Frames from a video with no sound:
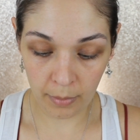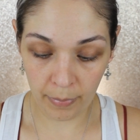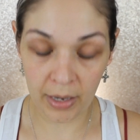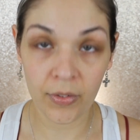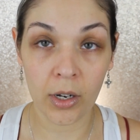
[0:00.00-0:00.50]

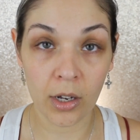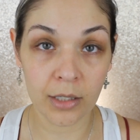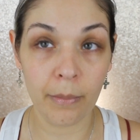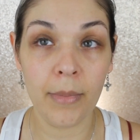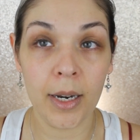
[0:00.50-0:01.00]
Benefit
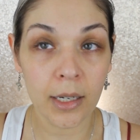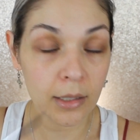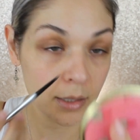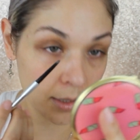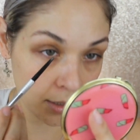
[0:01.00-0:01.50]

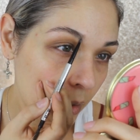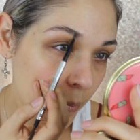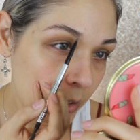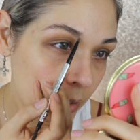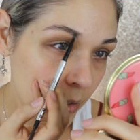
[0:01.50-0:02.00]
Cosmetics. And
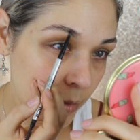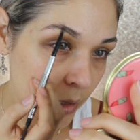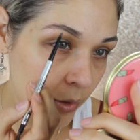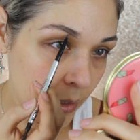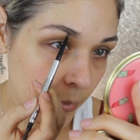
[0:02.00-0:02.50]
I may
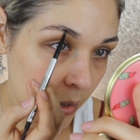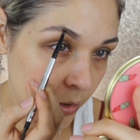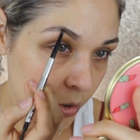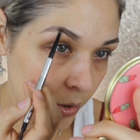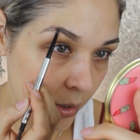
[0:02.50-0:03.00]
just kind of
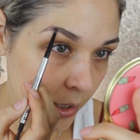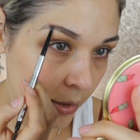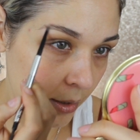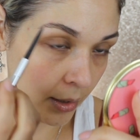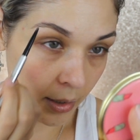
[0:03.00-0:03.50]
speed through
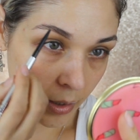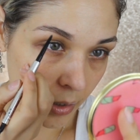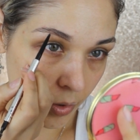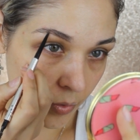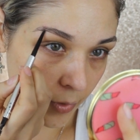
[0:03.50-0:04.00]
this, I'm
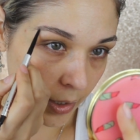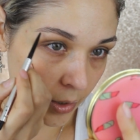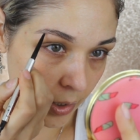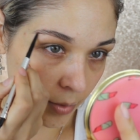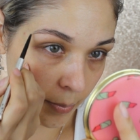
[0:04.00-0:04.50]
not
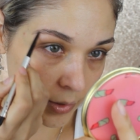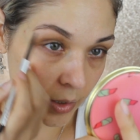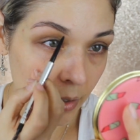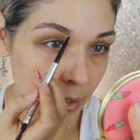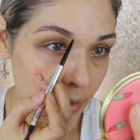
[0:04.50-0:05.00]
sure
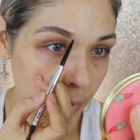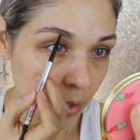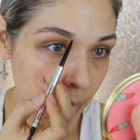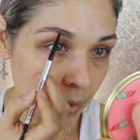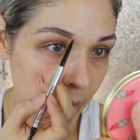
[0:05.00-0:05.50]
yet.
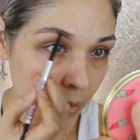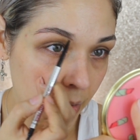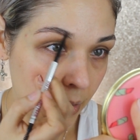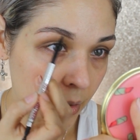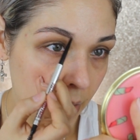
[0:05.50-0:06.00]

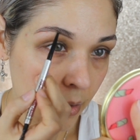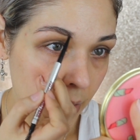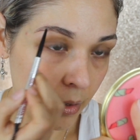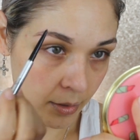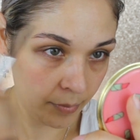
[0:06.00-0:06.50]
I don't know
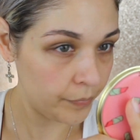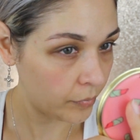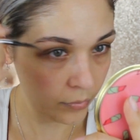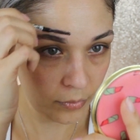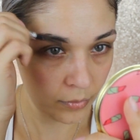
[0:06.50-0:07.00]
if I'm
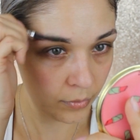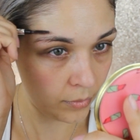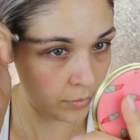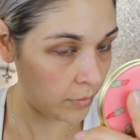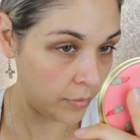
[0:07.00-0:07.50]
very good at
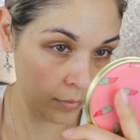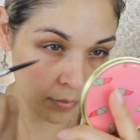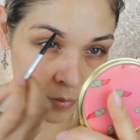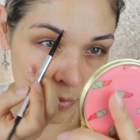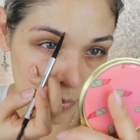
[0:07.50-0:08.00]
doing my
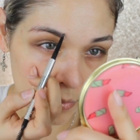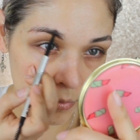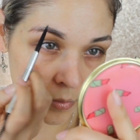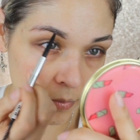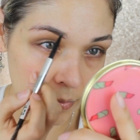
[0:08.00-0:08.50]
brows and
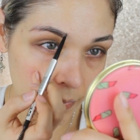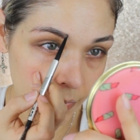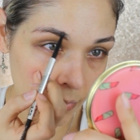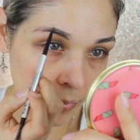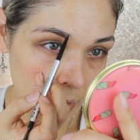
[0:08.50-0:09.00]
talking at the same
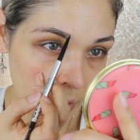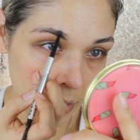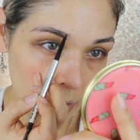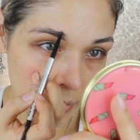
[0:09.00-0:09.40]
time.